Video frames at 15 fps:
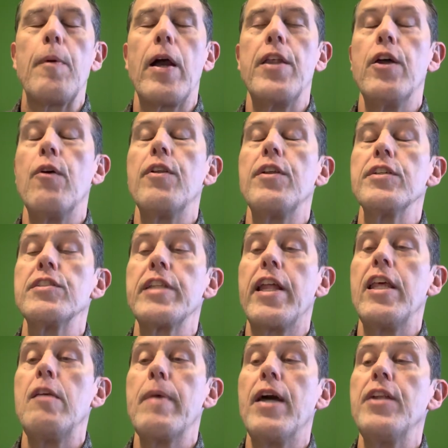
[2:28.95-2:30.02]
I noticed that
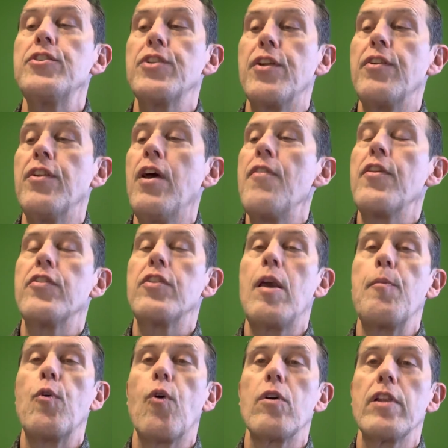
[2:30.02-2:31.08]
he mentioned the same
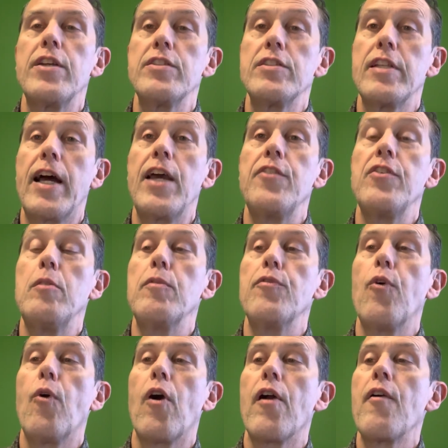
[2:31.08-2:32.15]
correlation that I had seen
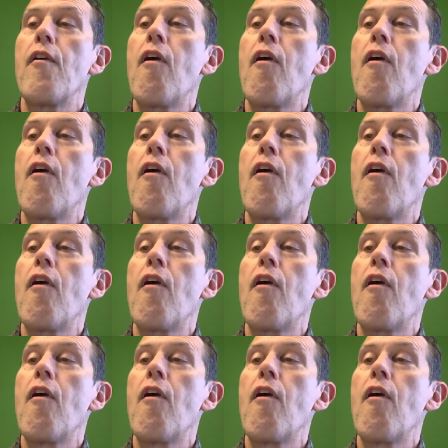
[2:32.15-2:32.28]
before.